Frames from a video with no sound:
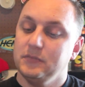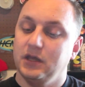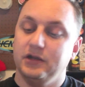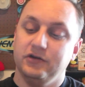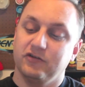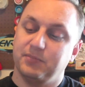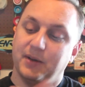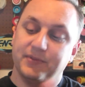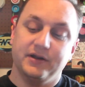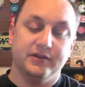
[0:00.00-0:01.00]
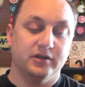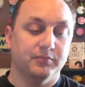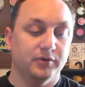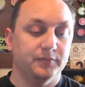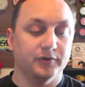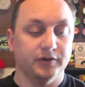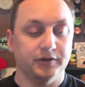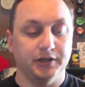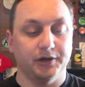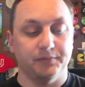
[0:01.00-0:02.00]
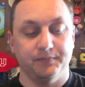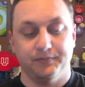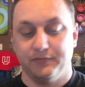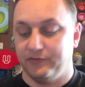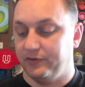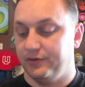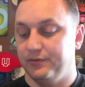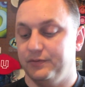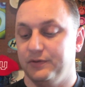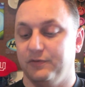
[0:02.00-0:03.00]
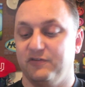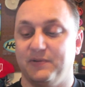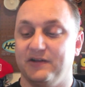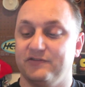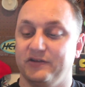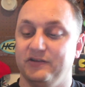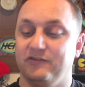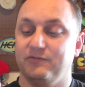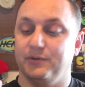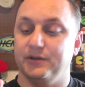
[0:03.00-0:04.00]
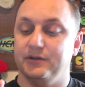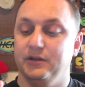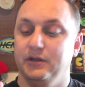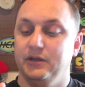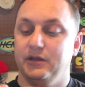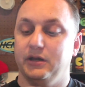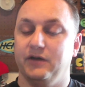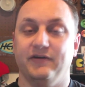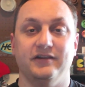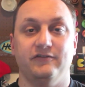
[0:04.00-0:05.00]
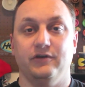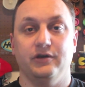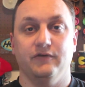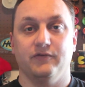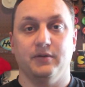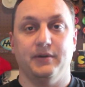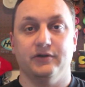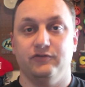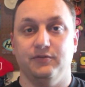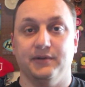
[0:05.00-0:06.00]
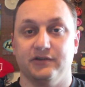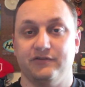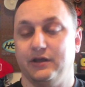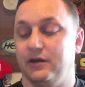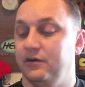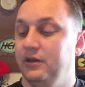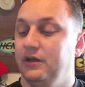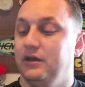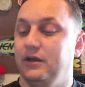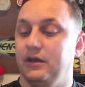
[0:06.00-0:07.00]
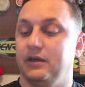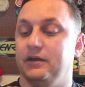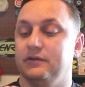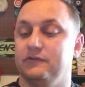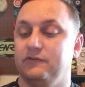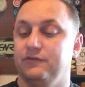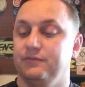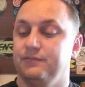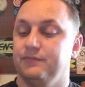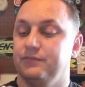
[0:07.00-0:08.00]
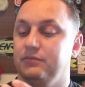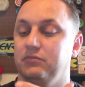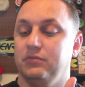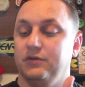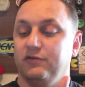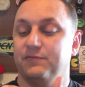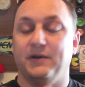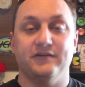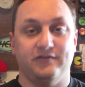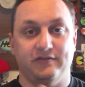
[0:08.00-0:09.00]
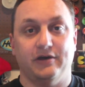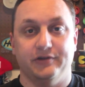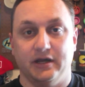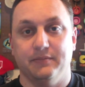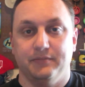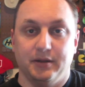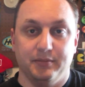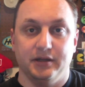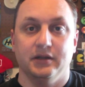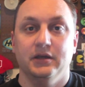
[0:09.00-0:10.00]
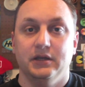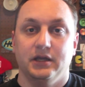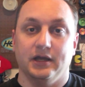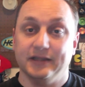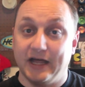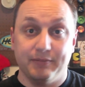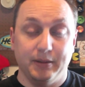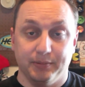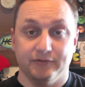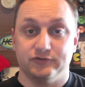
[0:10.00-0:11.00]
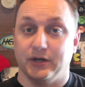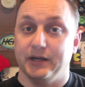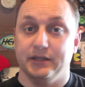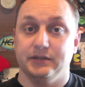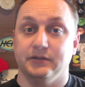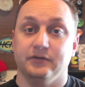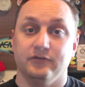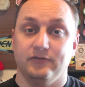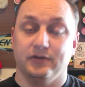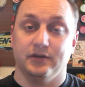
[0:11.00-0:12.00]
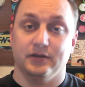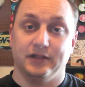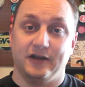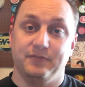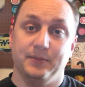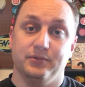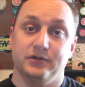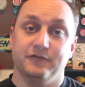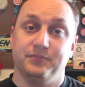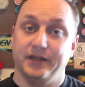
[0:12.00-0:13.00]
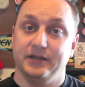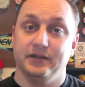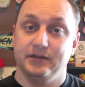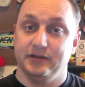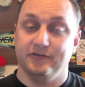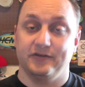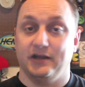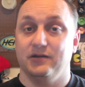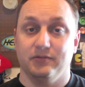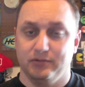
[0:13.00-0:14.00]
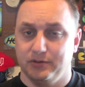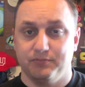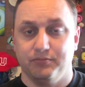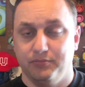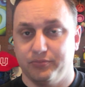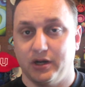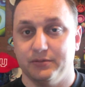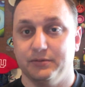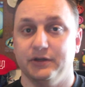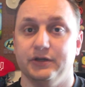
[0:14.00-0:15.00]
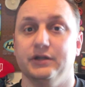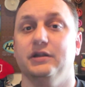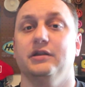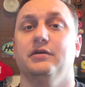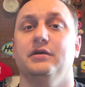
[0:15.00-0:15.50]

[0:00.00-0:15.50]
And you just pop that in there, boom, you're good to go. So the response on this one, I've had this yo-yo for about 2 months now, and the response has held up. I mean, a lot of people have tried it, and a lot of people have played it, and it's gotten probably a good